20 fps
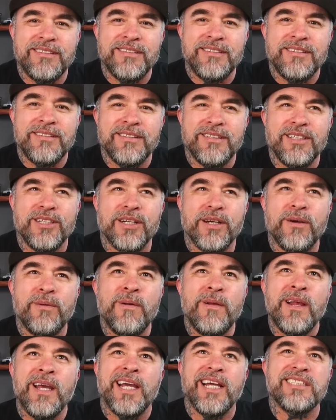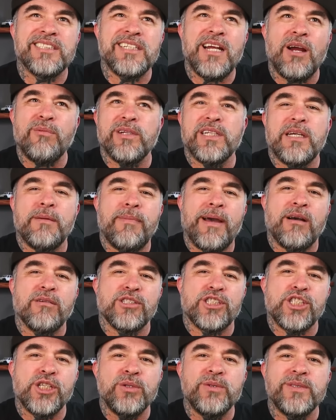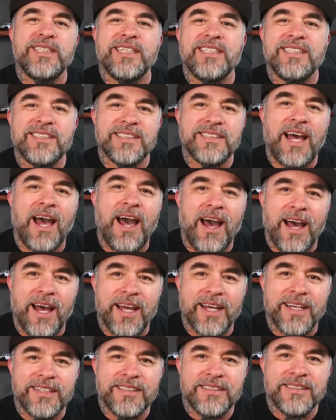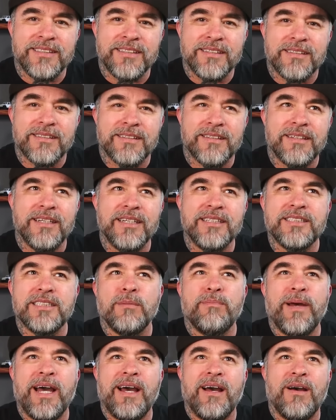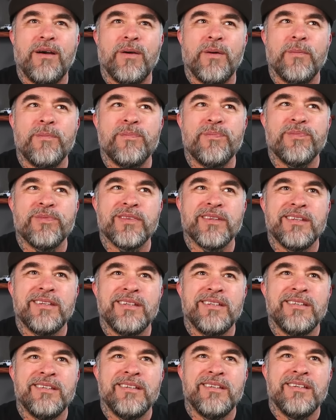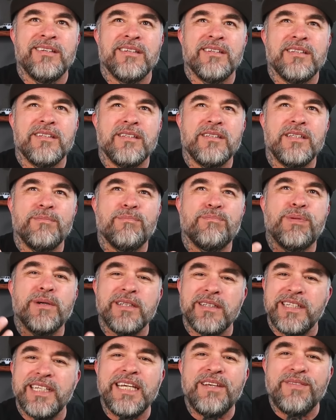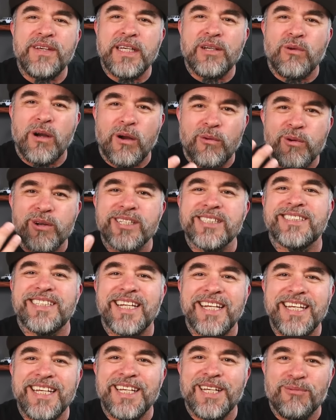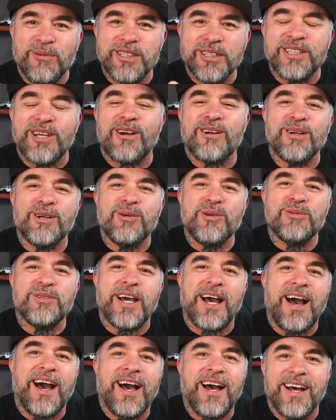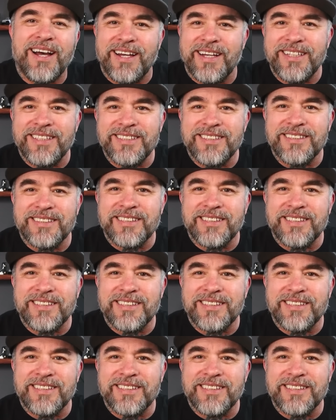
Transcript: It's not really about choosing sides. It's about believing what we're seeing with our own eyes.